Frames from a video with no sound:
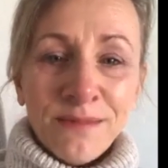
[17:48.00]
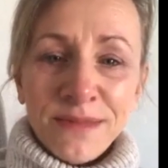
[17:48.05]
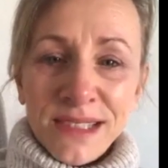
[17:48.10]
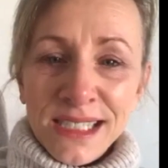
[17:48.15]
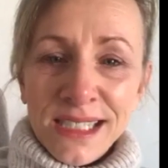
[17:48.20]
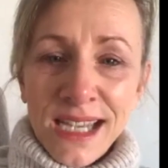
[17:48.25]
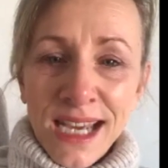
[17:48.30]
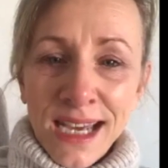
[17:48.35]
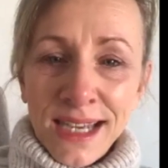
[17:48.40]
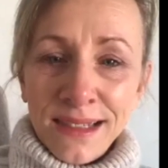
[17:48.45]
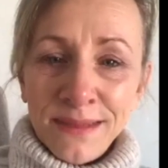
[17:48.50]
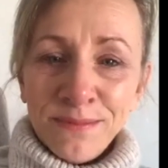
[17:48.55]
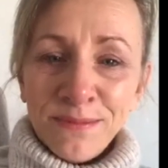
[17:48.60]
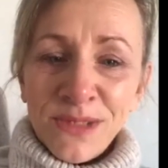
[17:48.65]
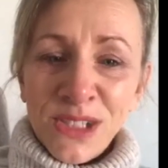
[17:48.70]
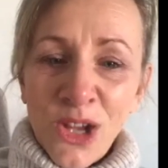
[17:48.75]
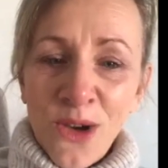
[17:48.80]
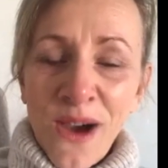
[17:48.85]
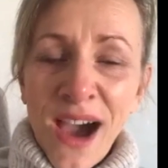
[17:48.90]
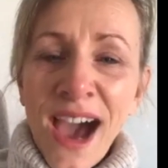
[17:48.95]
today.
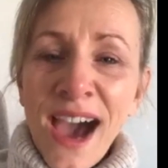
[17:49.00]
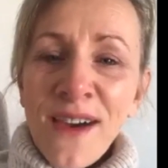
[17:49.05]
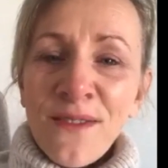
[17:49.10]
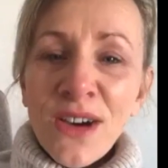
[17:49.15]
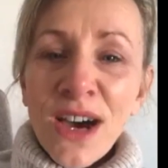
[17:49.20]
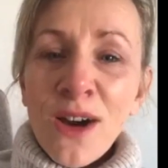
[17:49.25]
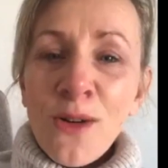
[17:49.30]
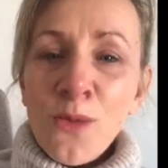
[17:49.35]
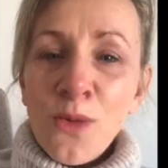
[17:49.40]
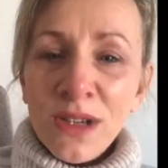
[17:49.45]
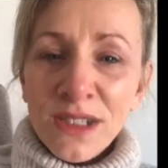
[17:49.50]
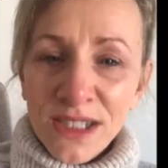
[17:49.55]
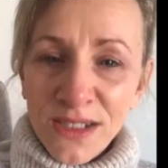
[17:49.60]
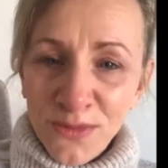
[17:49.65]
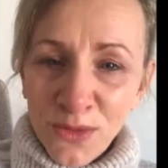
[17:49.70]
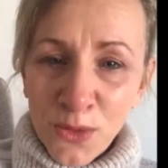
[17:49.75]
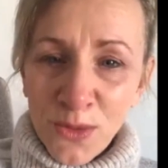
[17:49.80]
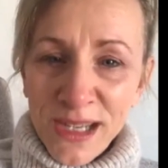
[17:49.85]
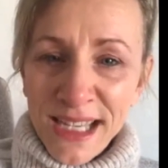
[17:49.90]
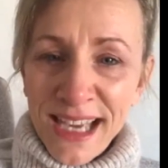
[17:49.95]
So have a
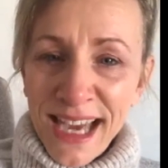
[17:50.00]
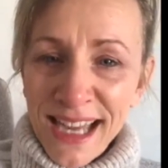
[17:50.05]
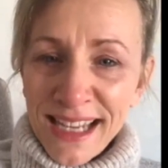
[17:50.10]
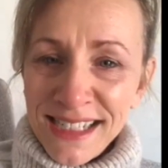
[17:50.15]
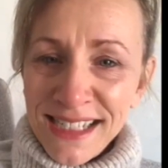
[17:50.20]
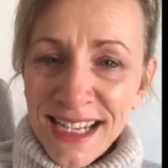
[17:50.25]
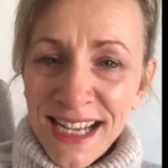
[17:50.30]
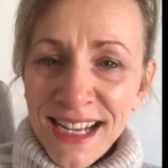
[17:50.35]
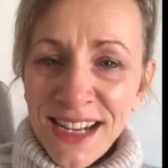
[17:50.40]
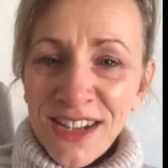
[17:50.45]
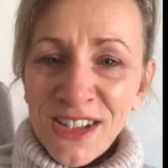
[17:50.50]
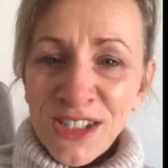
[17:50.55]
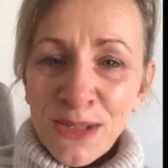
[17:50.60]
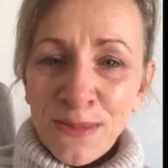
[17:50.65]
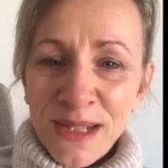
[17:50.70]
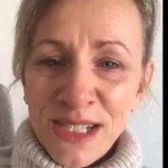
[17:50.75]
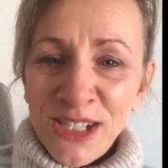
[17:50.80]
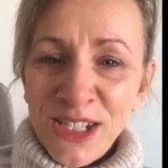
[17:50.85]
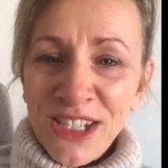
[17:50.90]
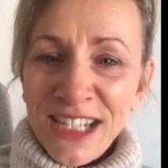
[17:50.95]
wonderful weekend, and I'll
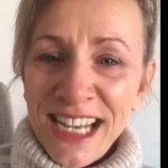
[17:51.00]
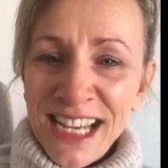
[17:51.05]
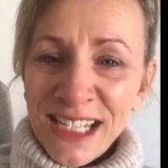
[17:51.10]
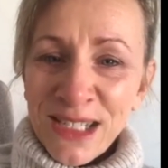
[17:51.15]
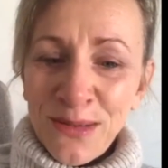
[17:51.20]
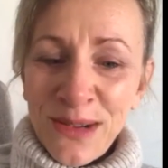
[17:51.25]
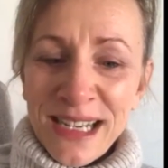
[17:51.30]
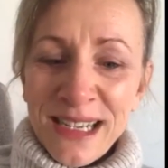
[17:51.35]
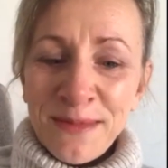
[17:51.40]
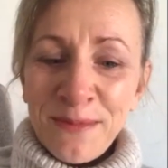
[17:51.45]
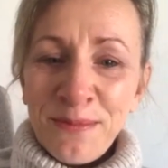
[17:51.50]
speak to you next week.